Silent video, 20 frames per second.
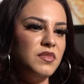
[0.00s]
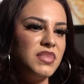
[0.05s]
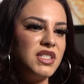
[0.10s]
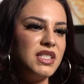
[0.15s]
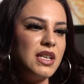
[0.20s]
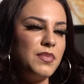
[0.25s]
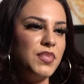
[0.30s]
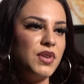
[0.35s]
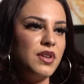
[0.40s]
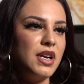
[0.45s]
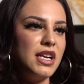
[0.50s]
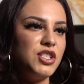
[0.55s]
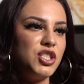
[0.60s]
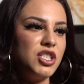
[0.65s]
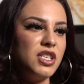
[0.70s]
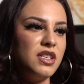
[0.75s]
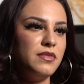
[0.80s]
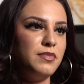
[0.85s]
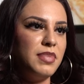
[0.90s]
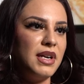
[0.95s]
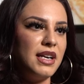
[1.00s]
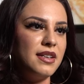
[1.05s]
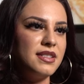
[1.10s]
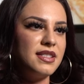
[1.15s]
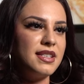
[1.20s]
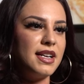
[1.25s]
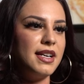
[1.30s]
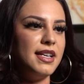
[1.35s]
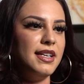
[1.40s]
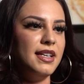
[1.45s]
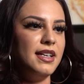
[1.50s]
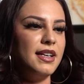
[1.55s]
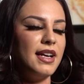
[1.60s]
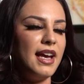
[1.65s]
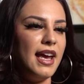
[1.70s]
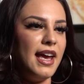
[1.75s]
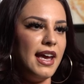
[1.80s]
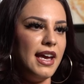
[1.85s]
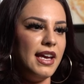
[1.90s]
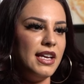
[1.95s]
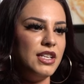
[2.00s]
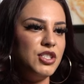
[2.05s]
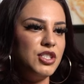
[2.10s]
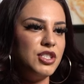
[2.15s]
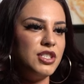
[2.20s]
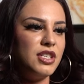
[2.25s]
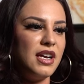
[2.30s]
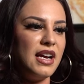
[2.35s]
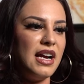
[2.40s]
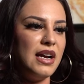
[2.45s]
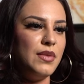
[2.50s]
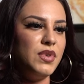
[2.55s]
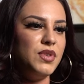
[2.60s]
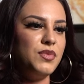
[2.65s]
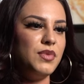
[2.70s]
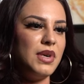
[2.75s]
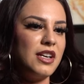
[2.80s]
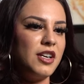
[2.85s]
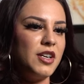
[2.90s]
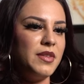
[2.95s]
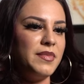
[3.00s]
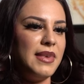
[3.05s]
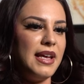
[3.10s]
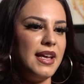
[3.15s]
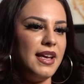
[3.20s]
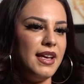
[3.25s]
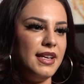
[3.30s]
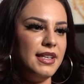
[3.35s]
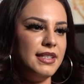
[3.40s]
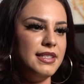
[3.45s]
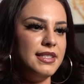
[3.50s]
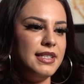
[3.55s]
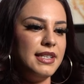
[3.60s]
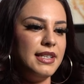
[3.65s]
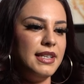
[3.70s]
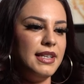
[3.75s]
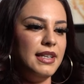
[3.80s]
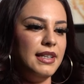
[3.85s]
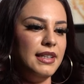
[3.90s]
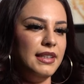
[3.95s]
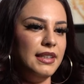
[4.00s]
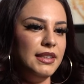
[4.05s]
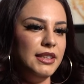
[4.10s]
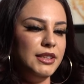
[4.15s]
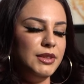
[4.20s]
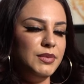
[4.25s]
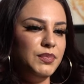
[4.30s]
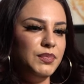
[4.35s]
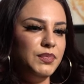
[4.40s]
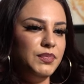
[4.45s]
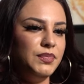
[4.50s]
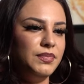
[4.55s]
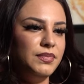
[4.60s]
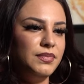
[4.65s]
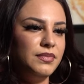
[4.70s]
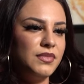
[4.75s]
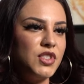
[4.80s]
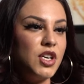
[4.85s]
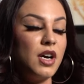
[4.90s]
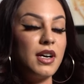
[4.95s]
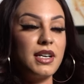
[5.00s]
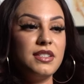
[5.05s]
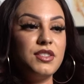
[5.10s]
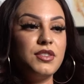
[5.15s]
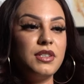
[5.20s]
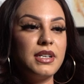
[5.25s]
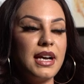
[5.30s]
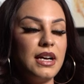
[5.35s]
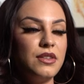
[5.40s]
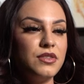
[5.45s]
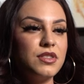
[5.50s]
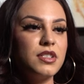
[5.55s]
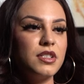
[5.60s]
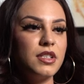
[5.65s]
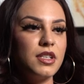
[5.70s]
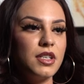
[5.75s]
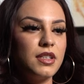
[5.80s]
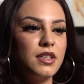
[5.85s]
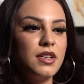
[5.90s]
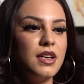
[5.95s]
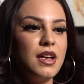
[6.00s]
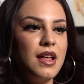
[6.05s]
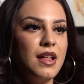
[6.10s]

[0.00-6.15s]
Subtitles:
separation of parents at a young age, I would recommend talking to a counselor